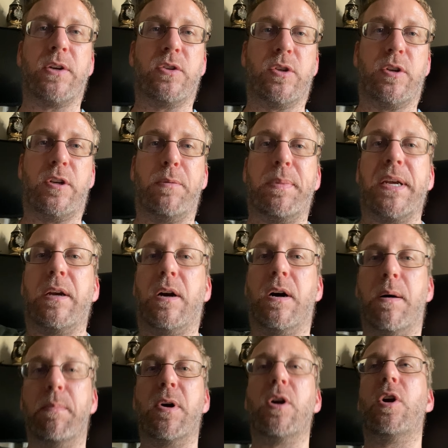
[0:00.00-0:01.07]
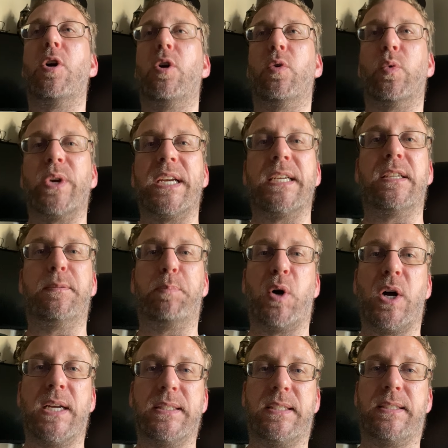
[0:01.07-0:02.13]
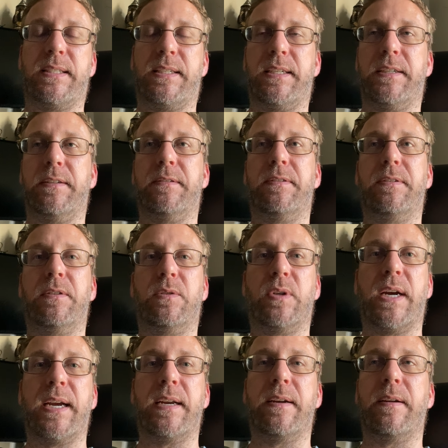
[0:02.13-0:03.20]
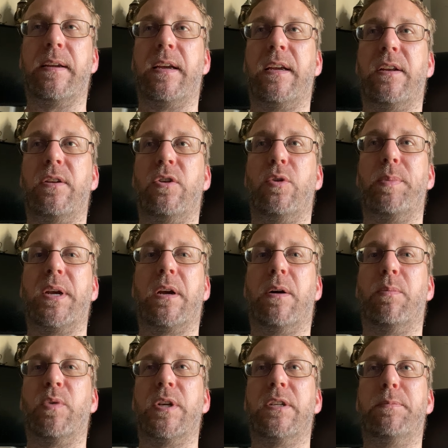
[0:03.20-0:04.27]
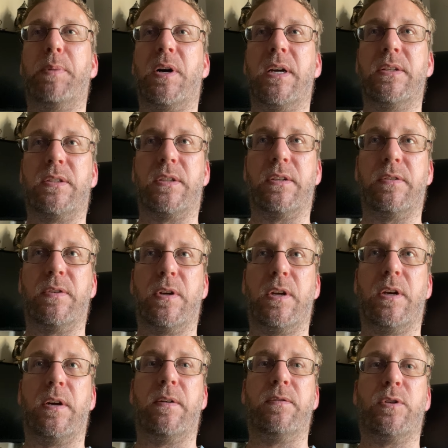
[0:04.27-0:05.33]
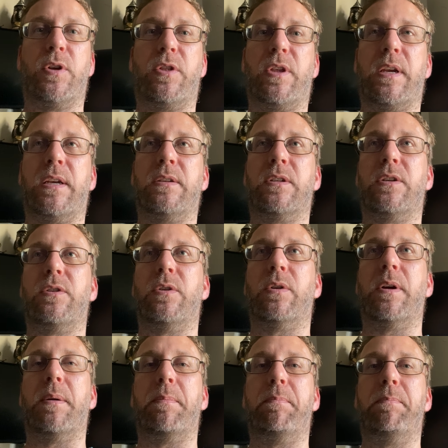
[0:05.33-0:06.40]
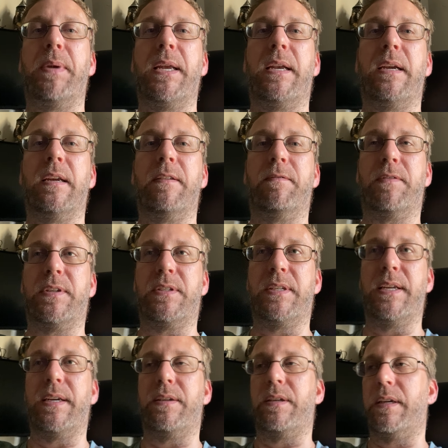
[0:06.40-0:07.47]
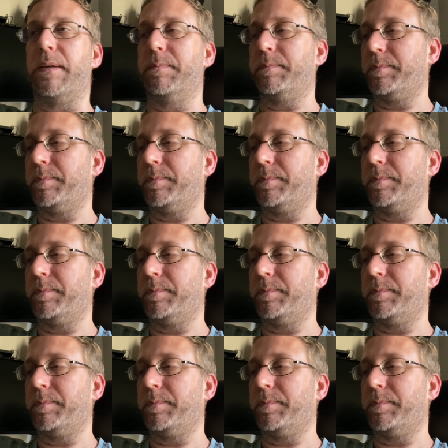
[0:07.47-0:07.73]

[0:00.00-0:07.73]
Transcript: So you become responsive, right? And you become responsive to things in your immediate vicinity.